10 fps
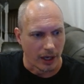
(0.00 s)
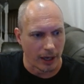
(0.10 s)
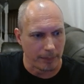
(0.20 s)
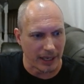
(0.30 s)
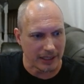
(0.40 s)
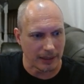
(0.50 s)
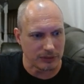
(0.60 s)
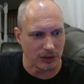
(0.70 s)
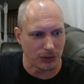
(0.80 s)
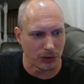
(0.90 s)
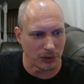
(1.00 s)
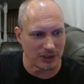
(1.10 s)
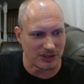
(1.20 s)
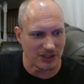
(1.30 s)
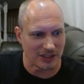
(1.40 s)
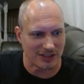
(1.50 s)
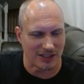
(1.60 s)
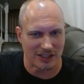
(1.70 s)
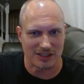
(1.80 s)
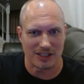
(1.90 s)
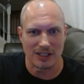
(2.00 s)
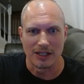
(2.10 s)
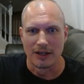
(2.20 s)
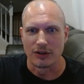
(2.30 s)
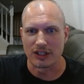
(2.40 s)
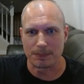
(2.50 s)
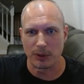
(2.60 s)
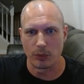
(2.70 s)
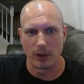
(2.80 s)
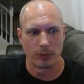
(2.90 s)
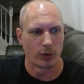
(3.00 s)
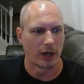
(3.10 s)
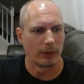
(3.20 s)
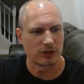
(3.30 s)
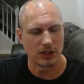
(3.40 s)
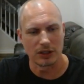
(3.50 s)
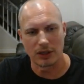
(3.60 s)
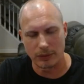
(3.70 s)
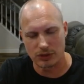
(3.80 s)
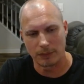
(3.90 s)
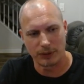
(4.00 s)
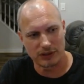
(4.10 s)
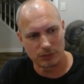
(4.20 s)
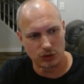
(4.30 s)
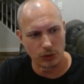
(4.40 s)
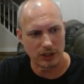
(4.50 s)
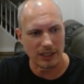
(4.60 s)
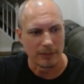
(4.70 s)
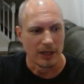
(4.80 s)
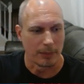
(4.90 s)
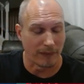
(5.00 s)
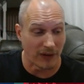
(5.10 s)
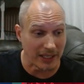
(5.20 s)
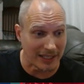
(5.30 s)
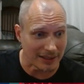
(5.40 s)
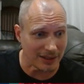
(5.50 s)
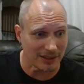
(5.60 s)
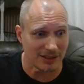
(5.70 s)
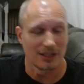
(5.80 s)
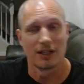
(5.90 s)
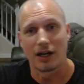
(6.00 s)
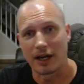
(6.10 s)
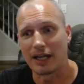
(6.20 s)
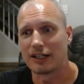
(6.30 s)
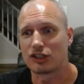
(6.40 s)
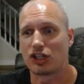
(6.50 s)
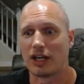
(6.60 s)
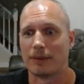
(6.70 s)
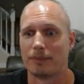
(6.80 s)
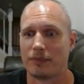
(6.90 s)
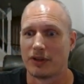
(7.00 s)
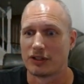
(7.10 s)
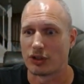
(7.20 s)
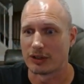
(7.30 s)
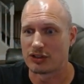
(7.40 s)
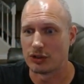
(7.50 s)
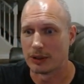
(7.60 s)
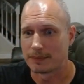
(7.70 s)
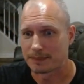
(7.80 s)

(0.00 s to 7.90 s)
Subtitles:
I'm back up to 3660. Let's play one more. I was gonna play some Soul Keep, but if I get this, I end at champ. So let's do it.